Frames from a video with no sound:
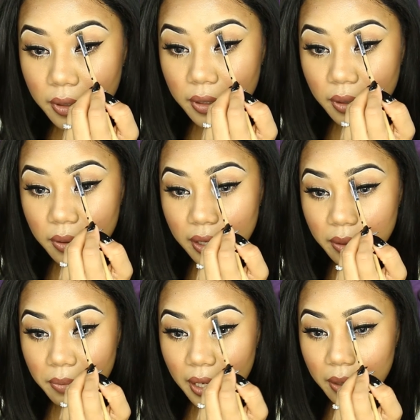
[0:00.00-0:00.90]
It'll
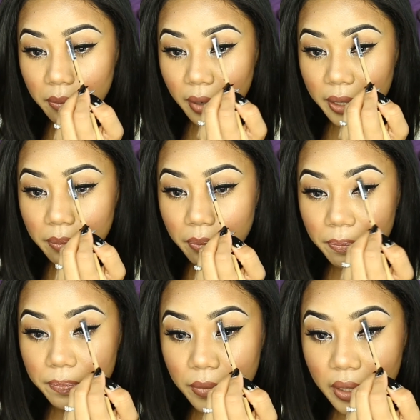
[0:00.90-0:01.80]
like make my
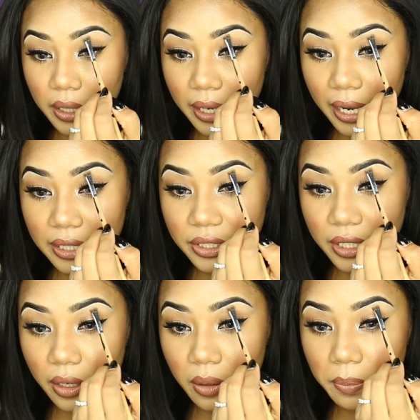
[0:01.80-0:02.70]
like
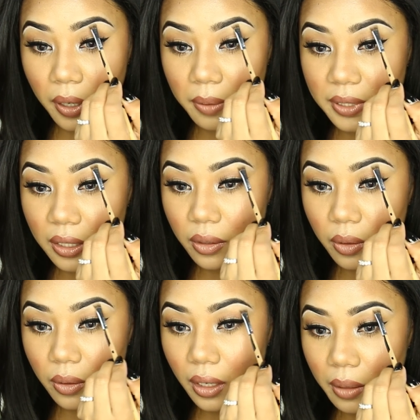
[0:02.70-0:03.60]
eyeshadow pops out a
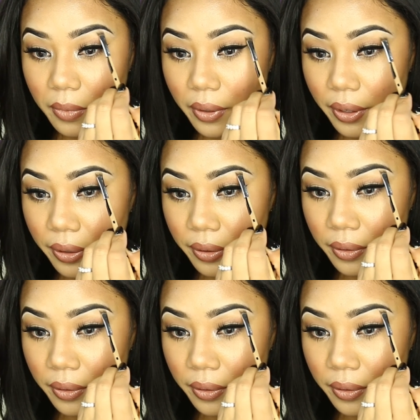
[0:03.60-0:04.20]
whole lot more.